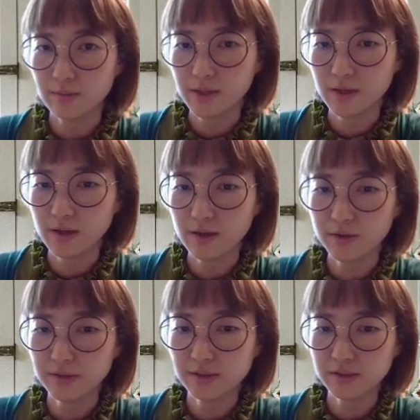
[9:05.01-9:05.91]

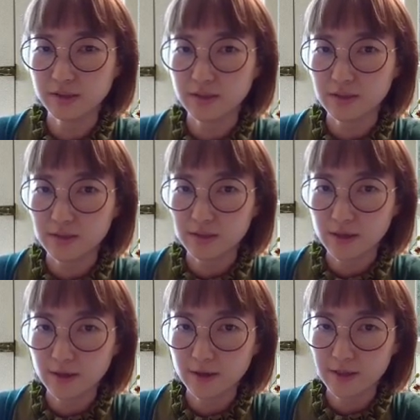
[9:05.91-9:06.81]
Because
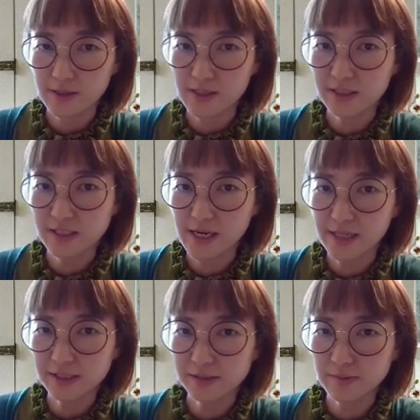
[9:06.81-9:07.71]
in this
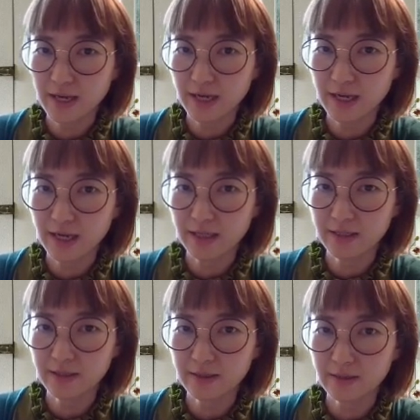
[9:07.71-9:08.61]
case, black can
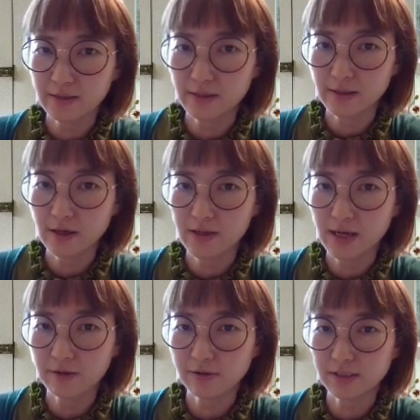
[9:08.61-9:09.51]
cut
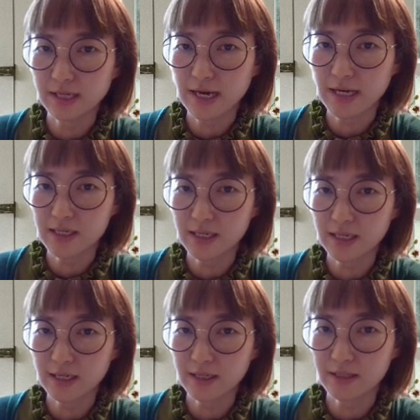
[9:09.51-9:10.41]
outside
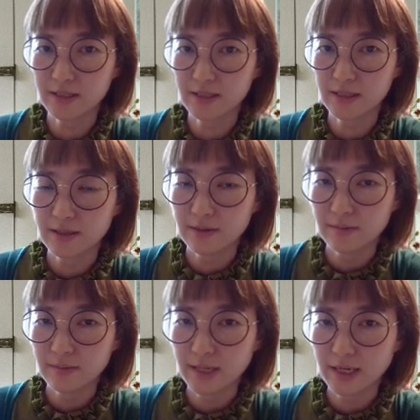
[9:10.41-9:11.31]
and
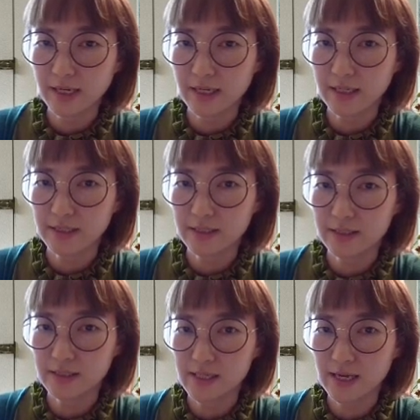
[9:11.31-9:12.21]
black
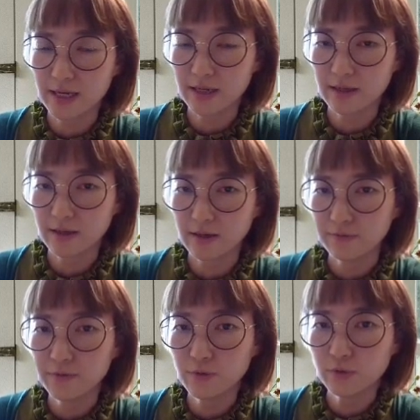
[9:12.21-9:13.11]
can take
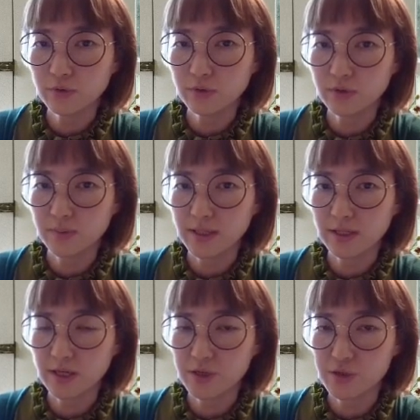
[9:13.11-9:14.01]
full
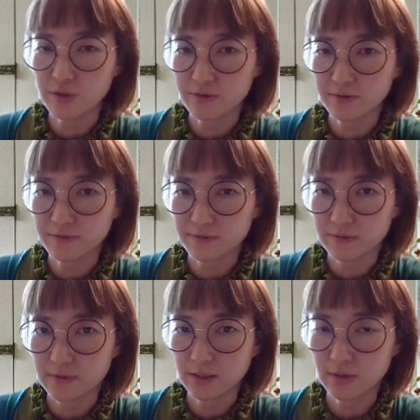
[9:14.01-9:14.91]
advantage of
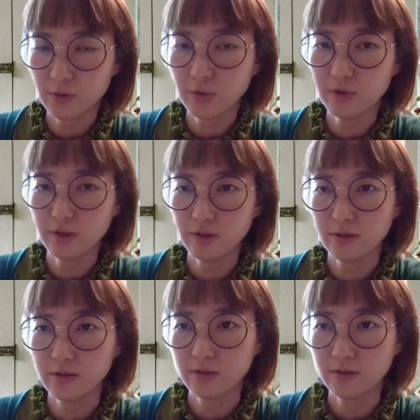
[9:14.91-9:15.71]
the corner.